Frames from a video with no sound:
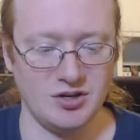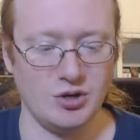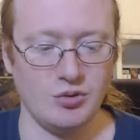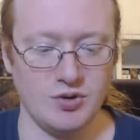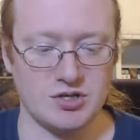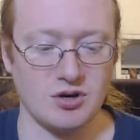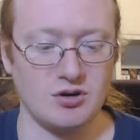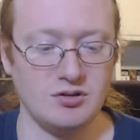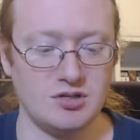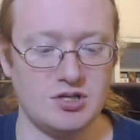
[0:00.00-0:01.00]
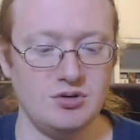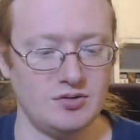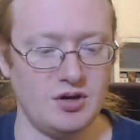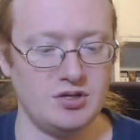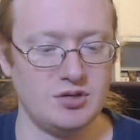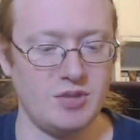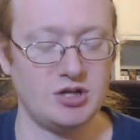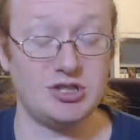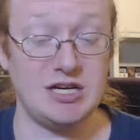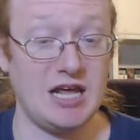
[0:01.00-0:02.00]
Return to
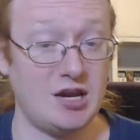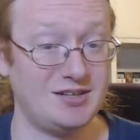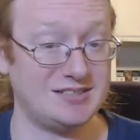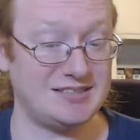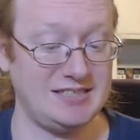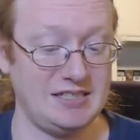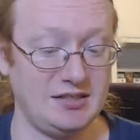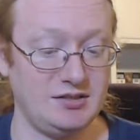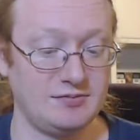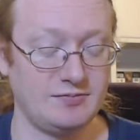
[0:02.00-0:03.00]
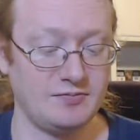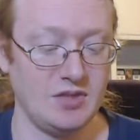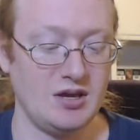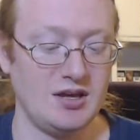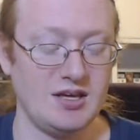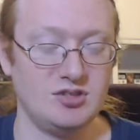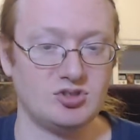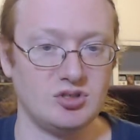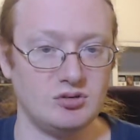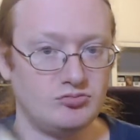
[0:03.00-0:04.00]
Undimension and Unseen is
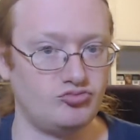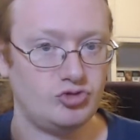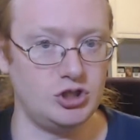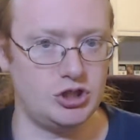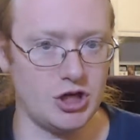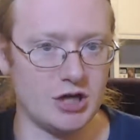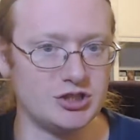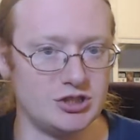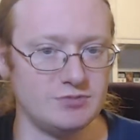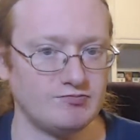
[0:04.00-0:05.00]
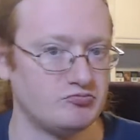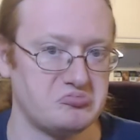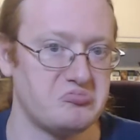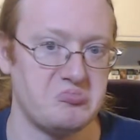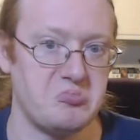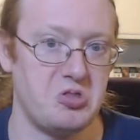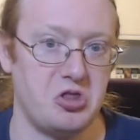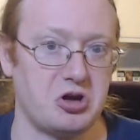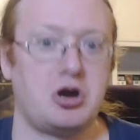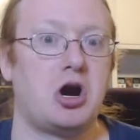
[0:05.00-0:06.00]
just
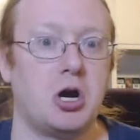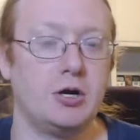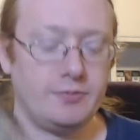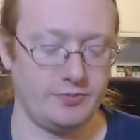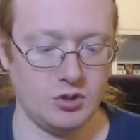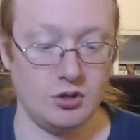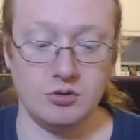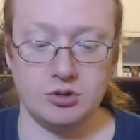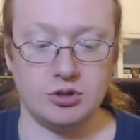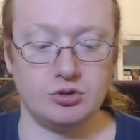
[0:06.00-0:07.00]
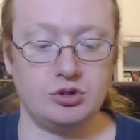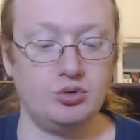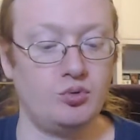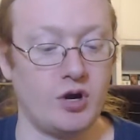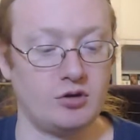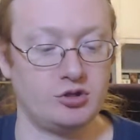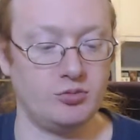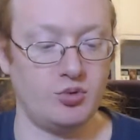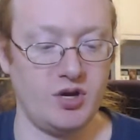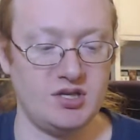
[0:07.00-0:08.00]
the card. Return to Where Doom
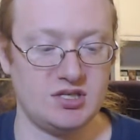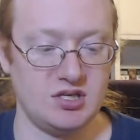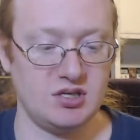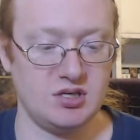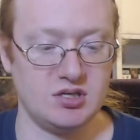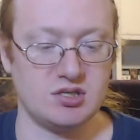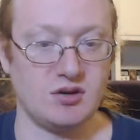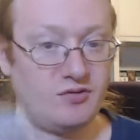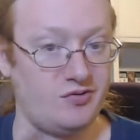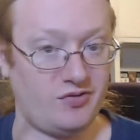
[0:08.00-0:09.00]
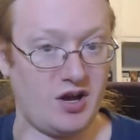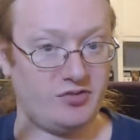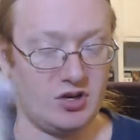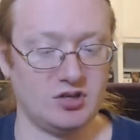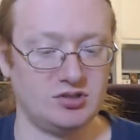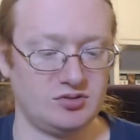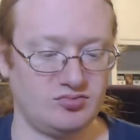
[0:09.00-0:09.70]
Awaits is 5 cards.